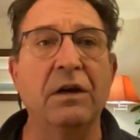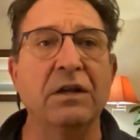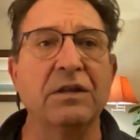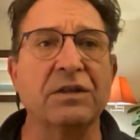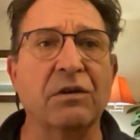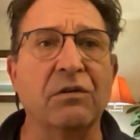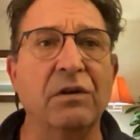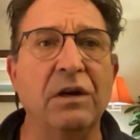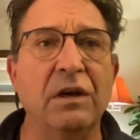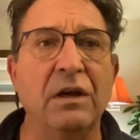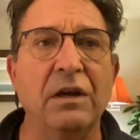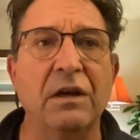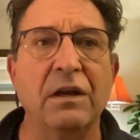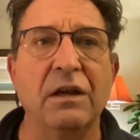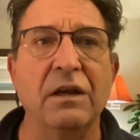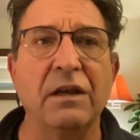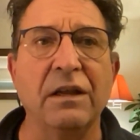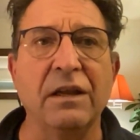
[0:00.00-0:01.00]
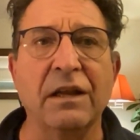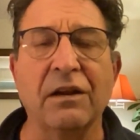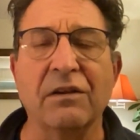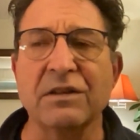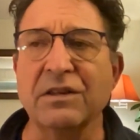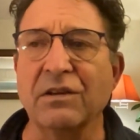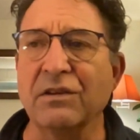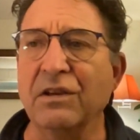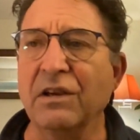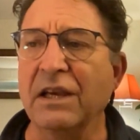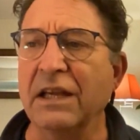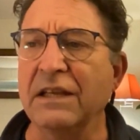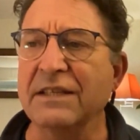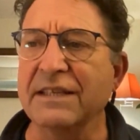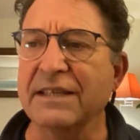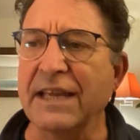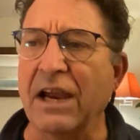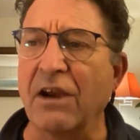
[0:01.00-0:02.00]
So, you know, so you get
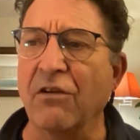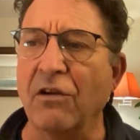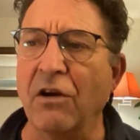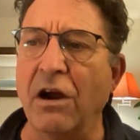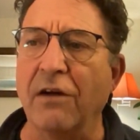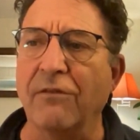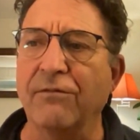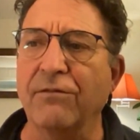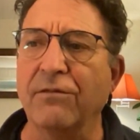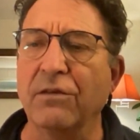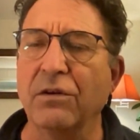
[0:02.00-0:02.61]
scared off